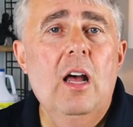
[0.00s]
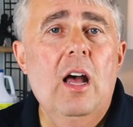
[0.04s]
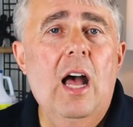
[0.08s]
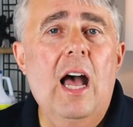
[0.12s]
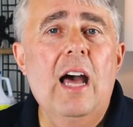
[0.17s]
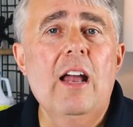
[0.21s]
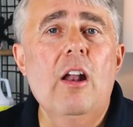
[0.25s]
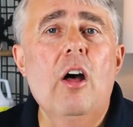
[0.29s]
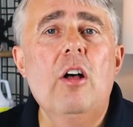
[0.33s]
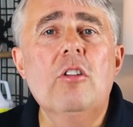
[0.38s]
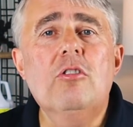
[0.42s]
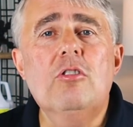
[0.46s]

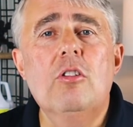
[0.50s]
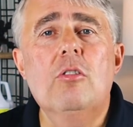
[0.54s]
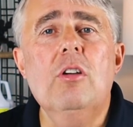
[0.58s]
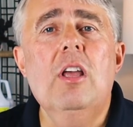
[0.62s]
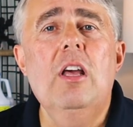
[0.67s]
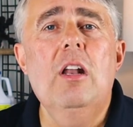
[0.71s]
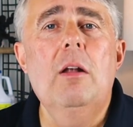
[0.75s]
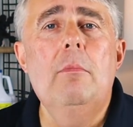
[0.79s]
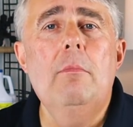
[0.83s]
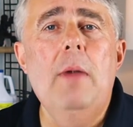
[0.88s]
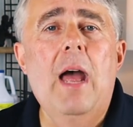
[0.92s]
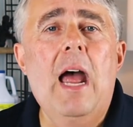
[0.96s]
I'd also
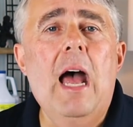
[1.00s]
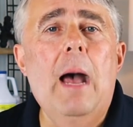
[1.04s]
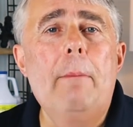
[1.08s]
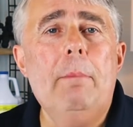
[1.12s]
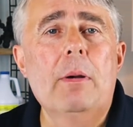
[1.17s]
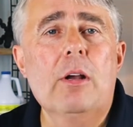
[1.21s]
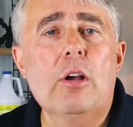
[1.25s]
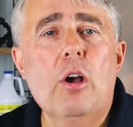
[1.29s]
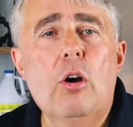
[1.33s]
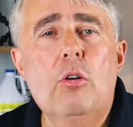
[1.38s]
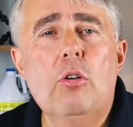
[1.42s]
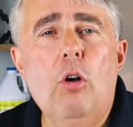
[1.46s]
get a map
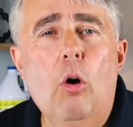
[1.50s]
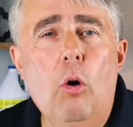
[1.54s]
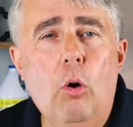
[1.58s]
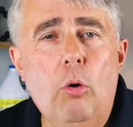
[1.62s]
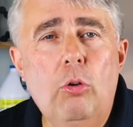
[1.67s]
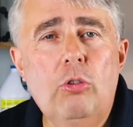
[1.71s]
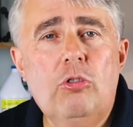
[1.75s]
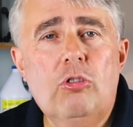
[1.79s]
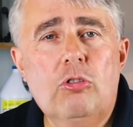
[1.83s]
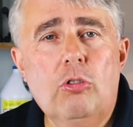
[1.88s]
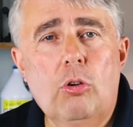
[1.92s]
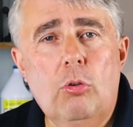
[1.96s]
and go
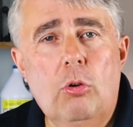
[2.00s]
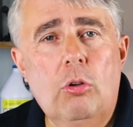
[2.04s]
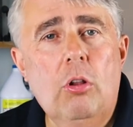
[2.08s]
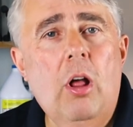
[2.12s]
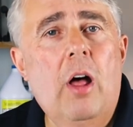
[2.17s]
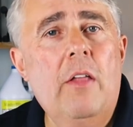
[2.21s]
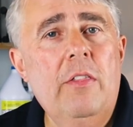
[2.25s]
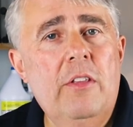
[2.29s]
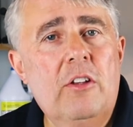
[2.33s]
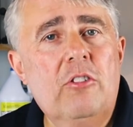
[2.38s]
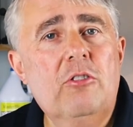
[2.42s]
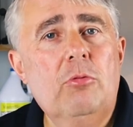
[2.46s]
old school
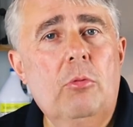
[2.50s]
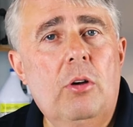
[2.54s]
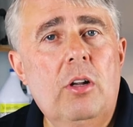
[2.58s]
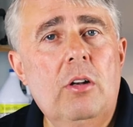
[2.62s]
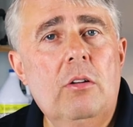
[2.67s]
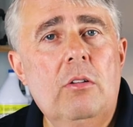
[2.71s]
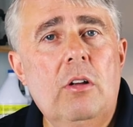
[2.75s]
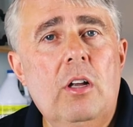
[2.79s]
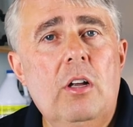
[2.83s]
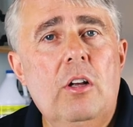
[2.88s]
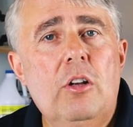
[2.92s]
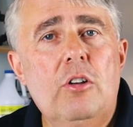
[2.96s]
on this
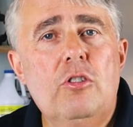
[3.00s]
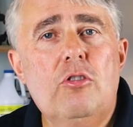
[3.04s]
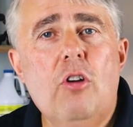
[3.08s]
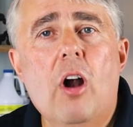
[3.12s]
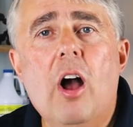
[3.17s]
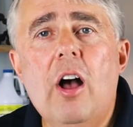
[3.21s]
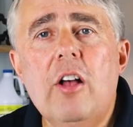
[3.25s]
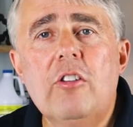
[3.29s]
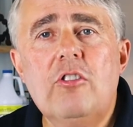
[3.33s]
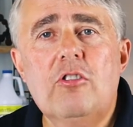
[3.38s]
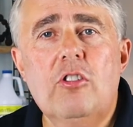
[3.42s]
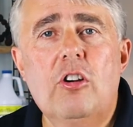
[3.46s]
one.
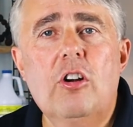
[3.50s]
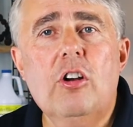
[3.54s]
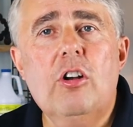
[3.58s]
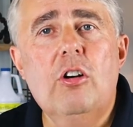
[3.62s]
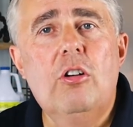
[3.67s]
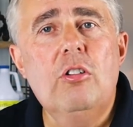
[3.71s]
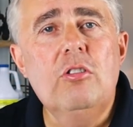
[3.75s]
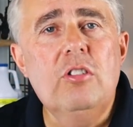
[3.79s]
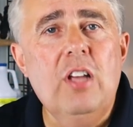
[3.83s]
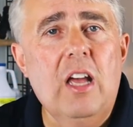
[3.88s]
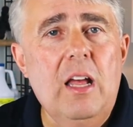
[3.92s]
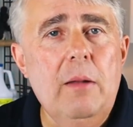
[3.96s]
Draw a
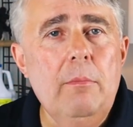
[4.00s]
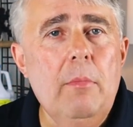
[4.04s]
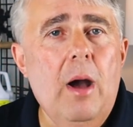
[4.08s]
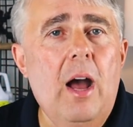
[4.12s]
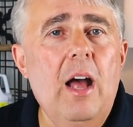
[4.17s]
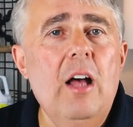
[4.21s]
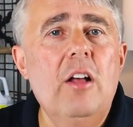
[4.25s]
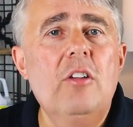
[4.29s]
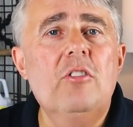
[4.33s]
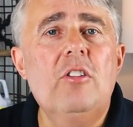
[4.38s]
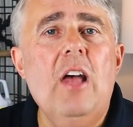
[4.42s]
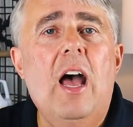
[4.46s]
circle 10
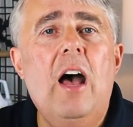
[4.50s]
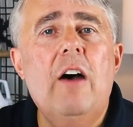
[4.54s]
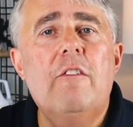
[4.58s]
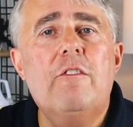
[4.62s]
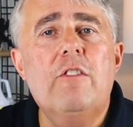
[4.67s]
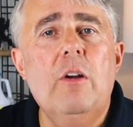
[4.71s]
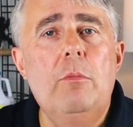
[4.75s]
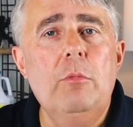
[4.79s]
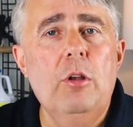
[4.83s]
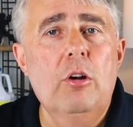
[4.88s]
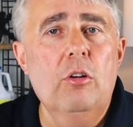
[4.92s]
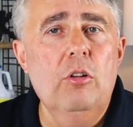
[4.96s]
miles out
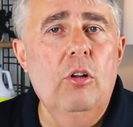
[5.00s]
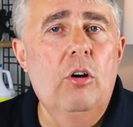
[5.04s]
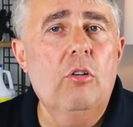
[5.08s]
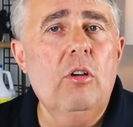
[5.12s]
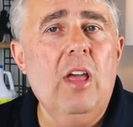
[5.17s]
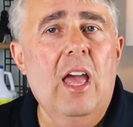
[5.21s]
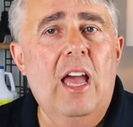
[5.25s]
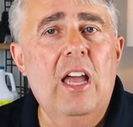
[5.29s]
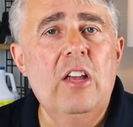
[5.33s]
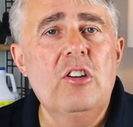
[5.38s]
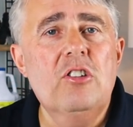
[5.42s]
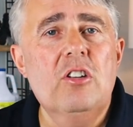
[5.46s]
from your
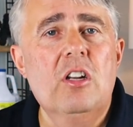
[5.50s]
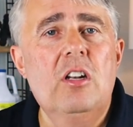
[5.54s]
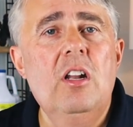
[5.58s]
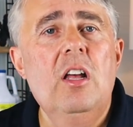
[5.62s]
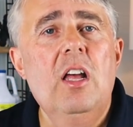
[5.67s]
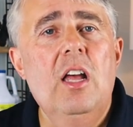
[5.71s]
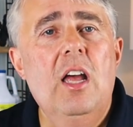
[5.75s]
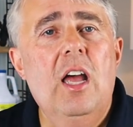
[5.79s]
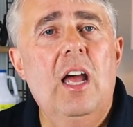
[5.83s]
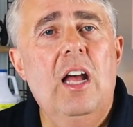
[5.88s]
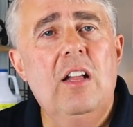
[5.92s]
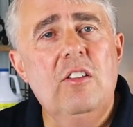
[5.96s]
location
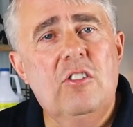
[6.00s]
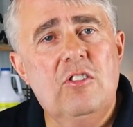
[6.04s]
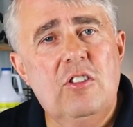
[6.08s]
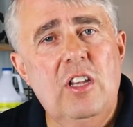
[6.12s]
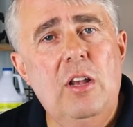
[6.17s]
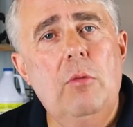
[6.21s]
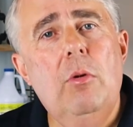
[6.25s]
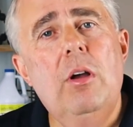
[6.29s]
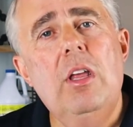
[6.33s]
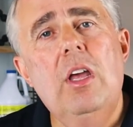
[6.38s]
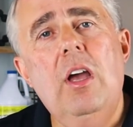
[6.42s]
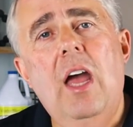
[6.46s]
and
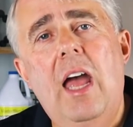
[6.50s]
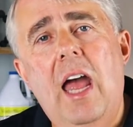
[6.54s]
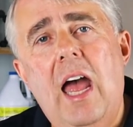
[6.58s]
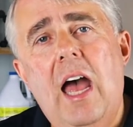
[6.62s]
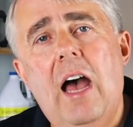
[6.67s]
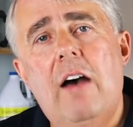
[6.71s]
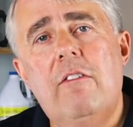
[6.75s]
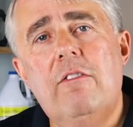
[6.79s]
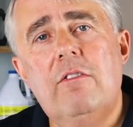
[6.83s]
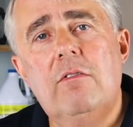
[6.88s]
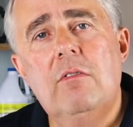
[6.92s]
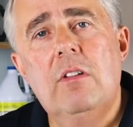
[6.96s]
see what you
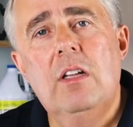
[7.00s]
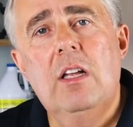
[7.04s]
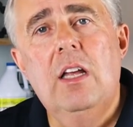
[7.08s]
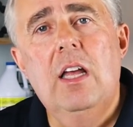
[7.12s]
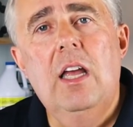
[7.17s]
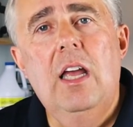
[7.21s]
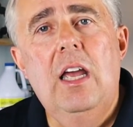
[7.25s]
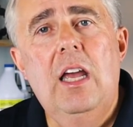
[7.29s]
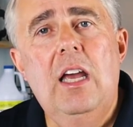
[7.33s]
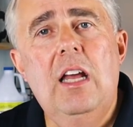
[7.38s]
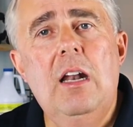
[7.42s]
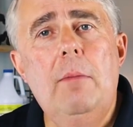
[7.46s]
have.
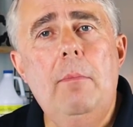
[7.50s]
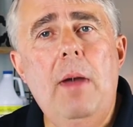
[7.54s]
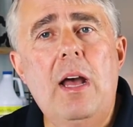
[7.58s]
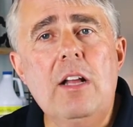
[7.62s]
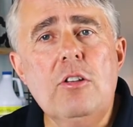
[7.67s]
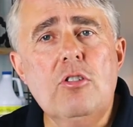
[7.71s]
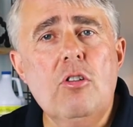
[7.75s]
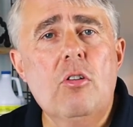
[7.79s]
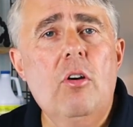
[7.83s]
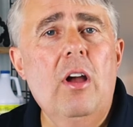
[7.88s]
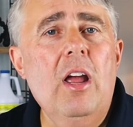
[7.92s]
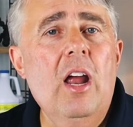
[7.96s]
In a
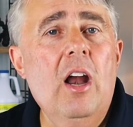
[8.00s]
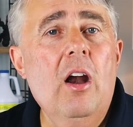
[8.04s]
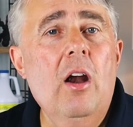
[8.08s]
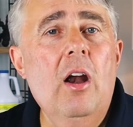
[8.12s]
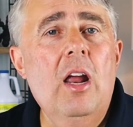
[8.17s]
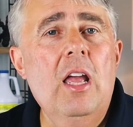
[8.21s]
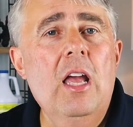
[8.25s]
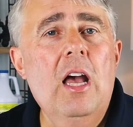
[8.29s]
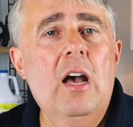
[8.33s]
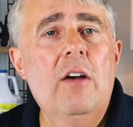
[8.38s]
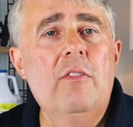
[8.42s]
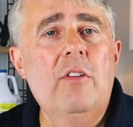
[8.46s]
metro
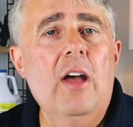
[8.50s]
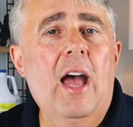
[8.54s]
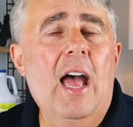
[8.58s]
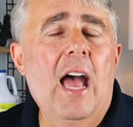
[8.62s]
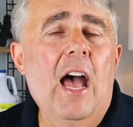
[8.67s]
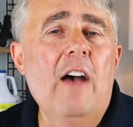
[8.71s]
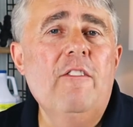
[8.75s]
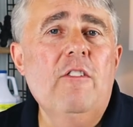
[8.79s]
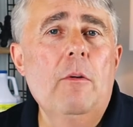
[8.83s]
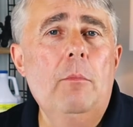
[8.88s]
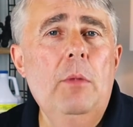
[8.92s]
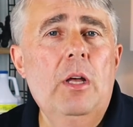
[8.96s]
area of
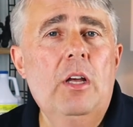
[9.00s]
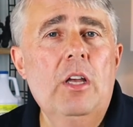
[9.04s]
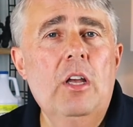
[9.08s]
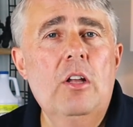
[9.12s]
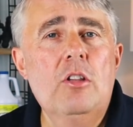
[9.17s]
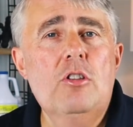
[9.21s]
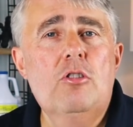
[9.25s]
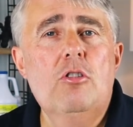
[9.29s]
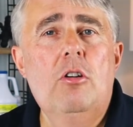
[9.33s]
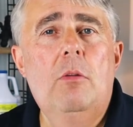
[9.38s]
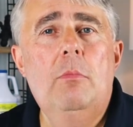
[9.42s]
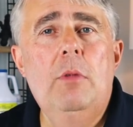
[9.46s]

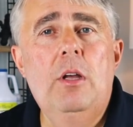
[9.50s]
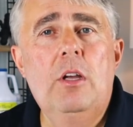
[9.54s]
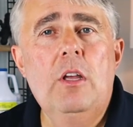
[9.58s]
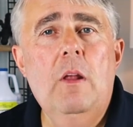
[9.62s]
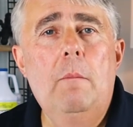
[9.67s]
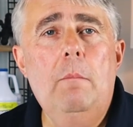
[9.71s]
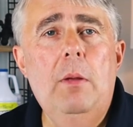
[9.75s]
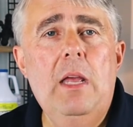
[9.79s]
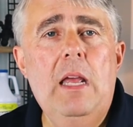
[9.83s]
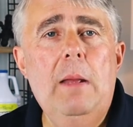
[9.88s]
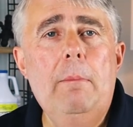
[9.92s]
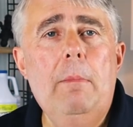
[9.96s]
500,000 to 1
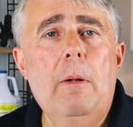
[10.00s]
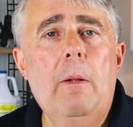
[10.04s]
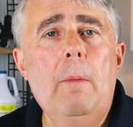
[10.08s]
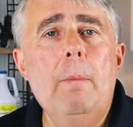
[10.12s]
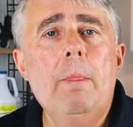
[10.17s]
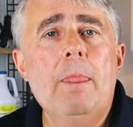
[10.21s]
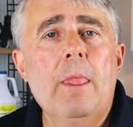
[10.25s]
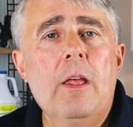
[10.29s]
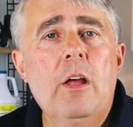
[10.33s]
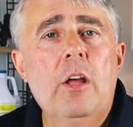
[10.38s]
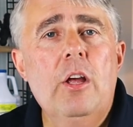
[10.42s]
million people,